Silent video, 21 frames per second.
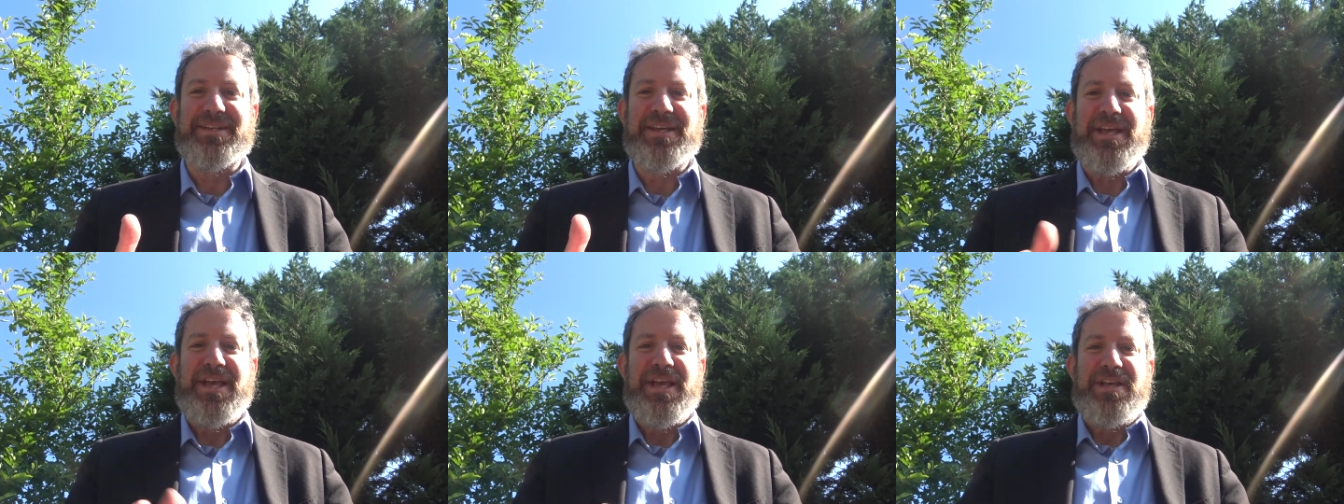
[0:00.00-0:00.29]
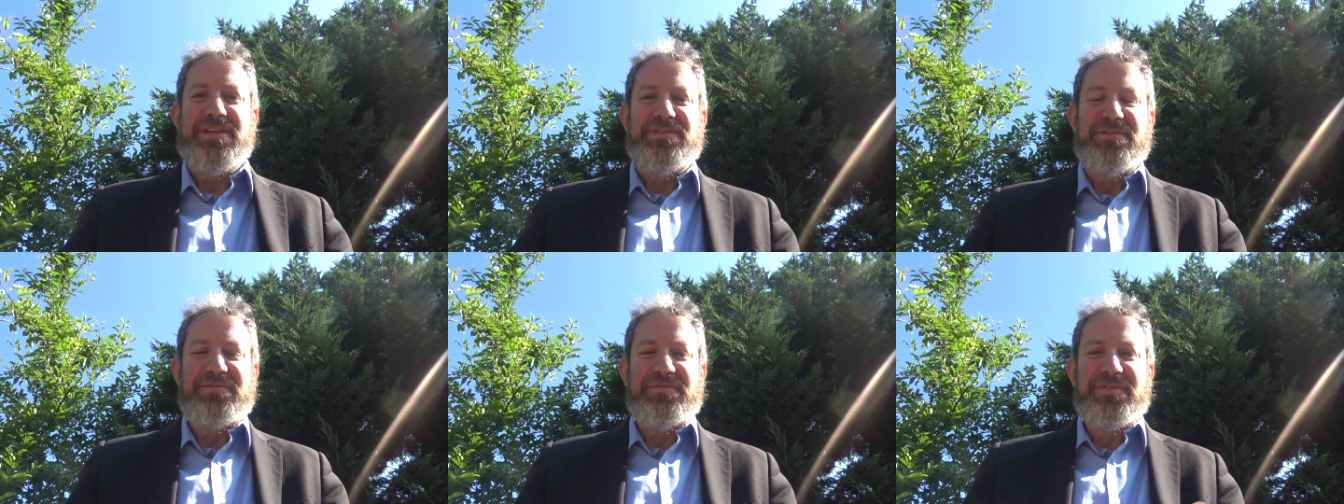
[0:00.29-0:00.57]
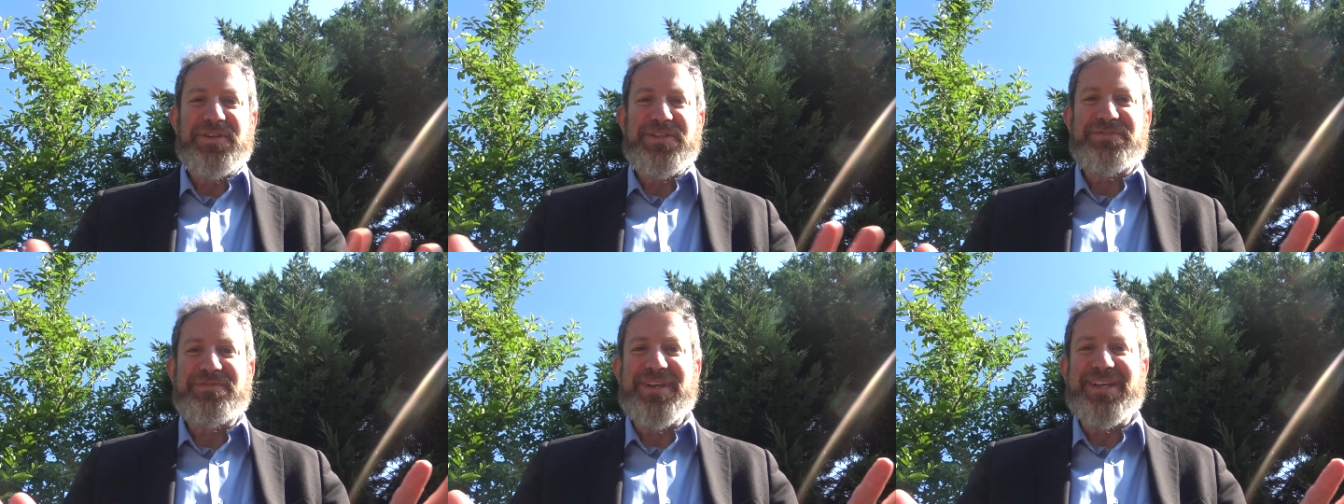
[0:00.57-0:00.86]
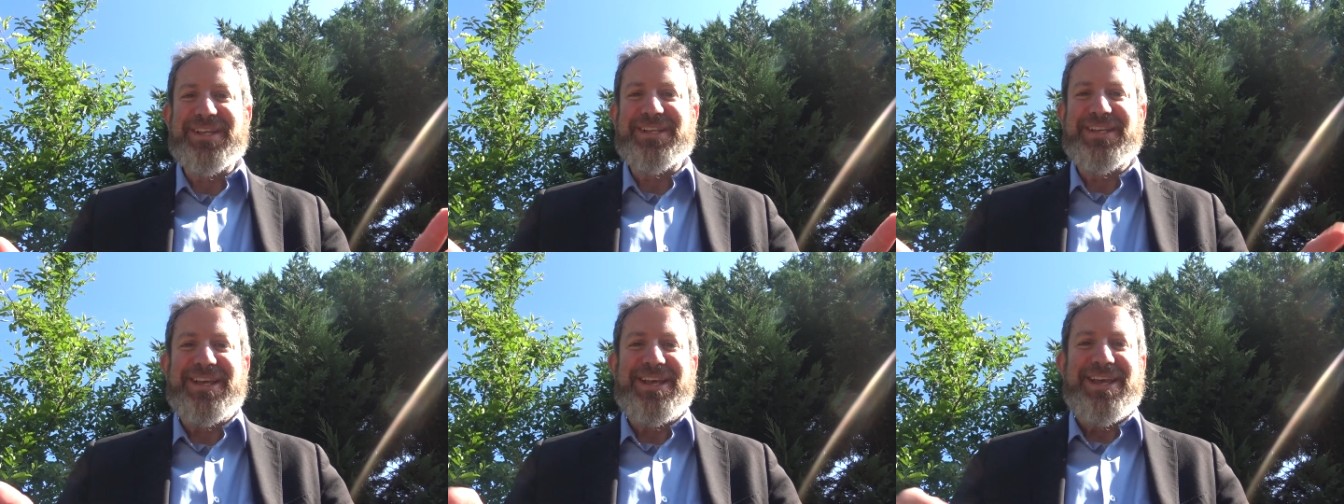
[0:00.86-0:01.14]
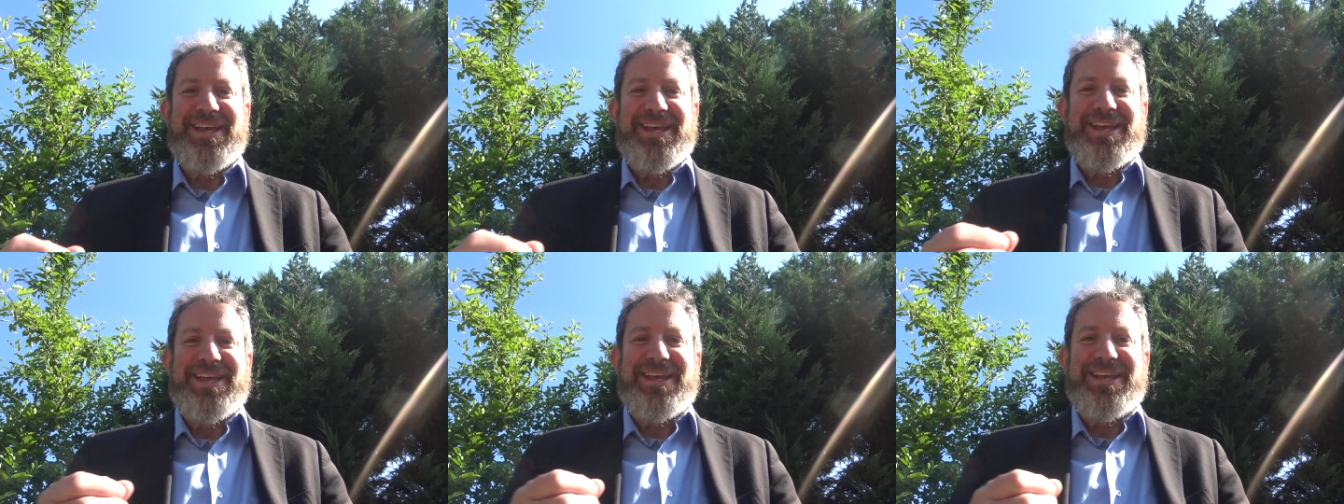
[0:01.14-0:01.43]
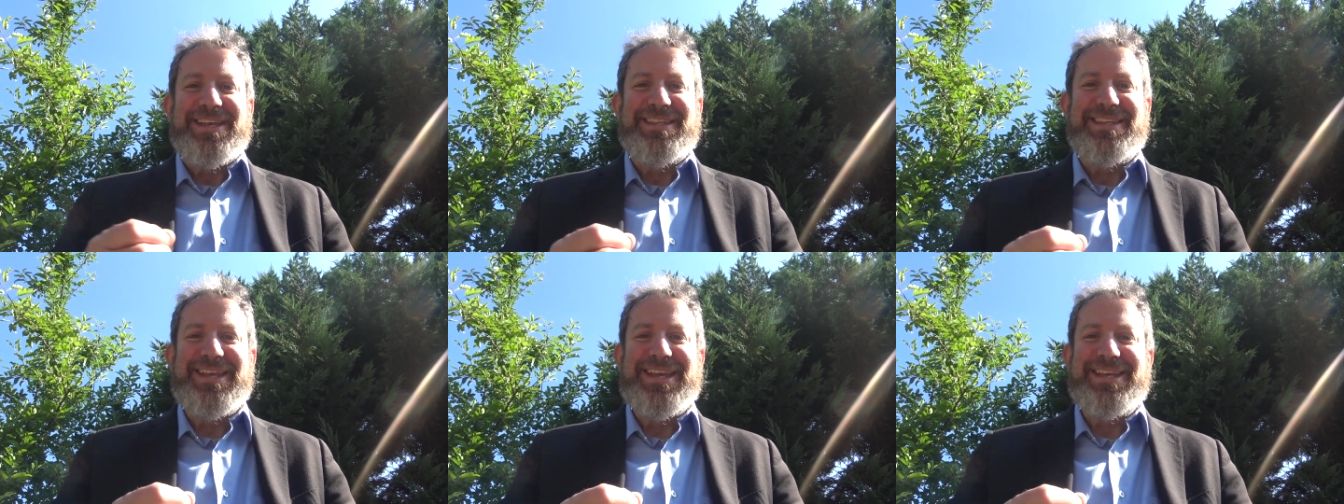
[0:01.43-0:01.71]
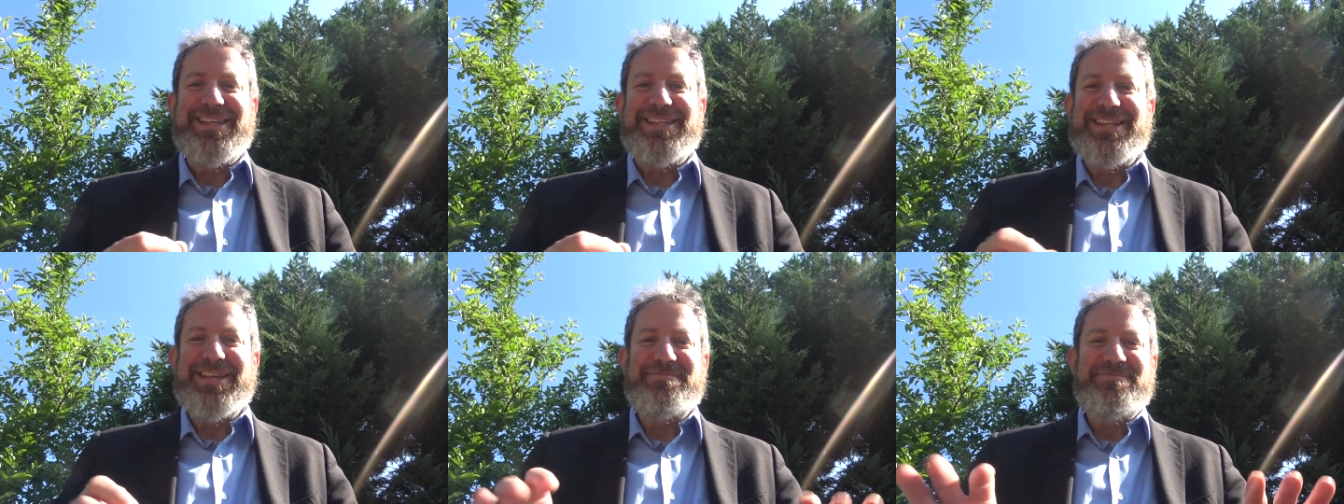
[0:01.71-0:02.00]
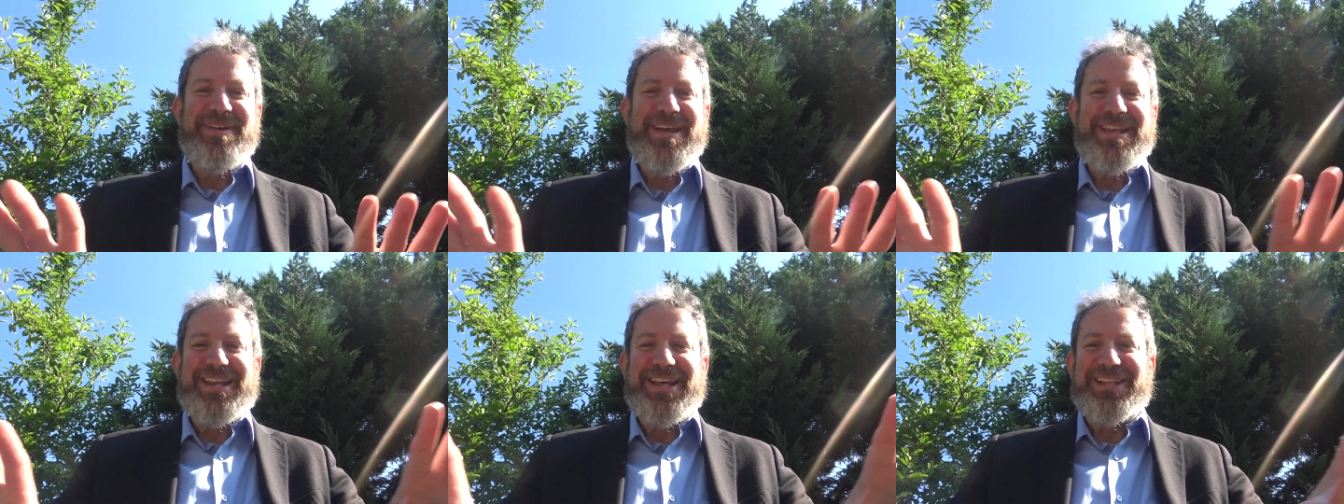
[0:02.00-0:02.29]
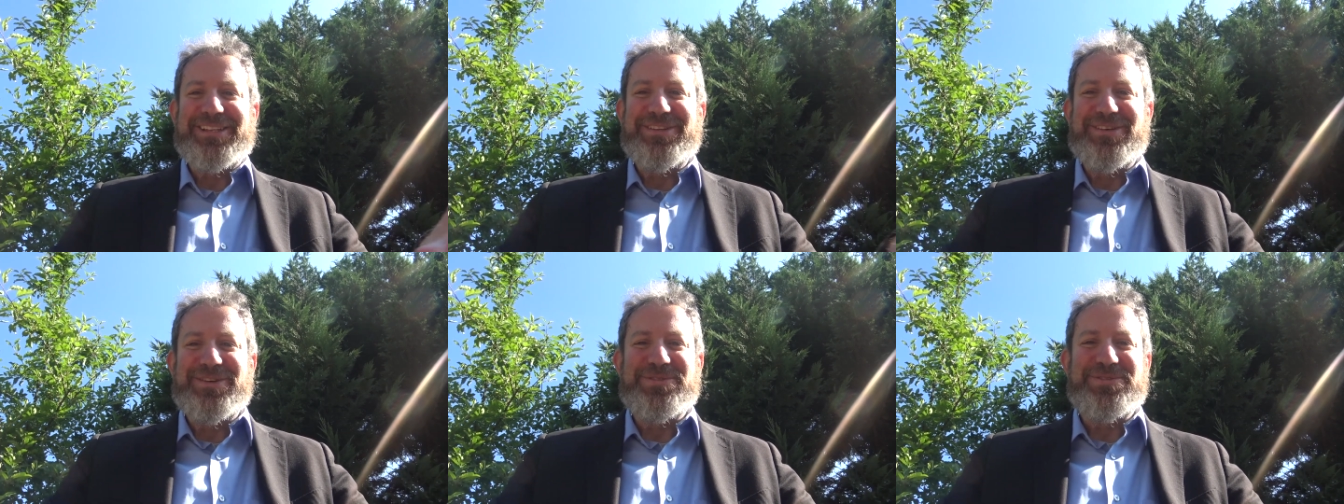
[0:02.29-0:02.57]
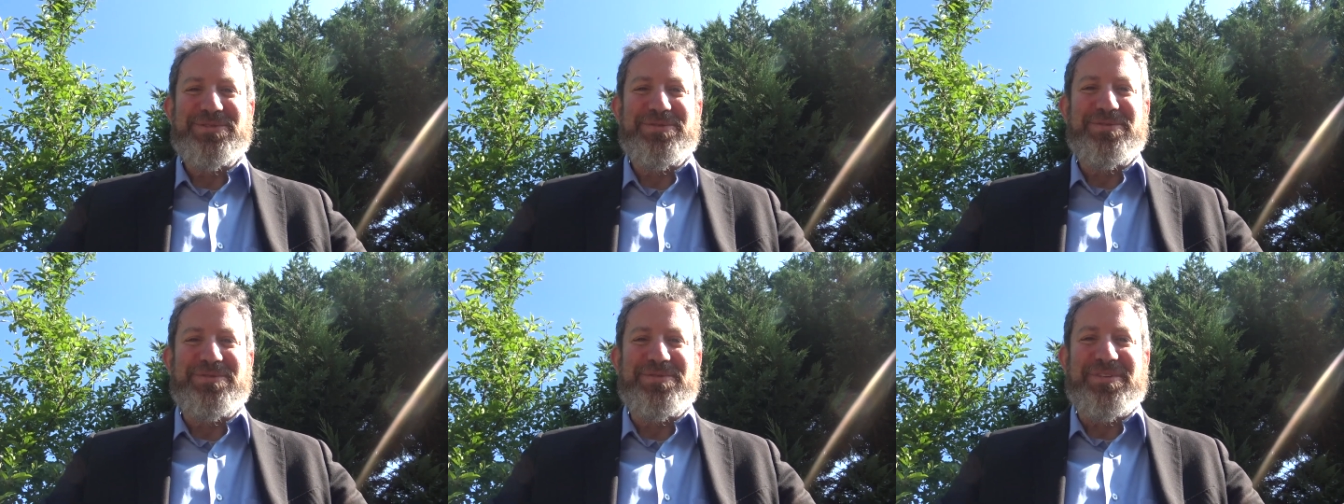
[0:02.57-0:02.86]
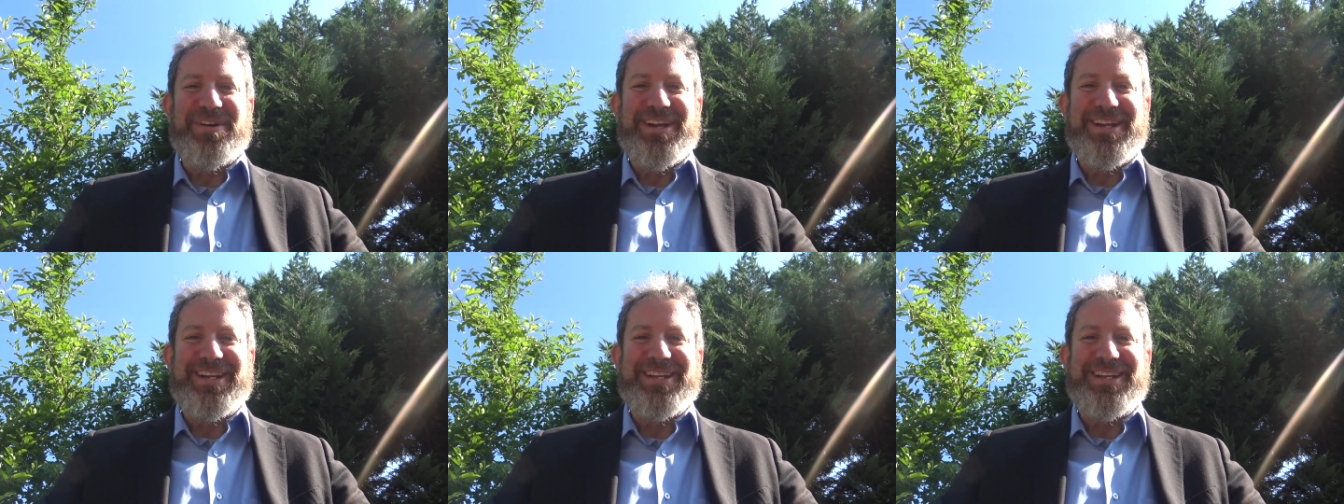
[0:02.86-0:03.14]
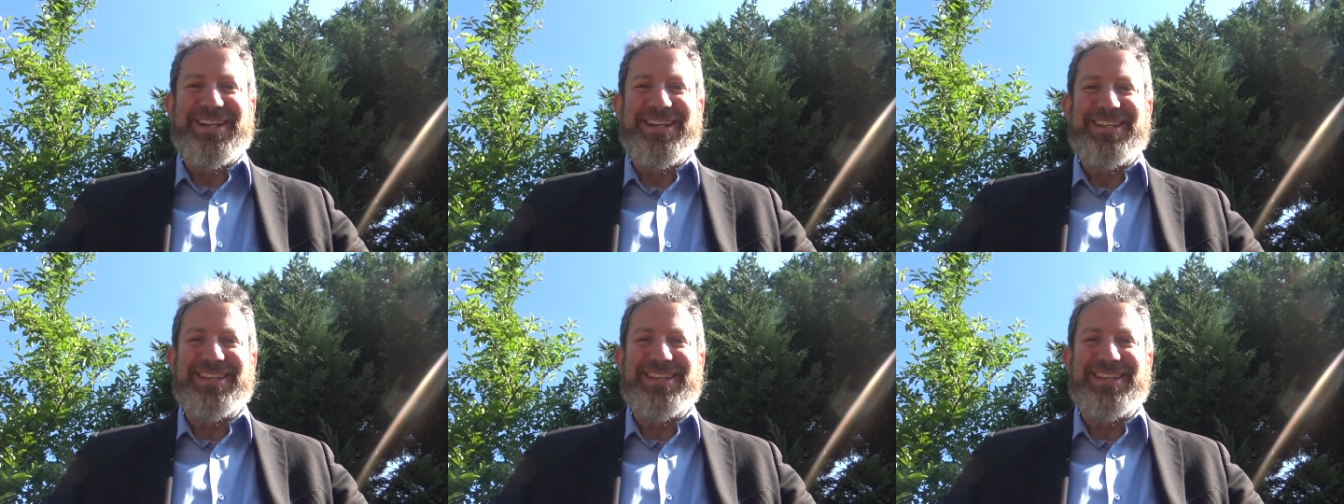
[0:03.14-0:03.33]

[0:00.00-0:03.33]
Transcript: So first thing, they, they may not look so great,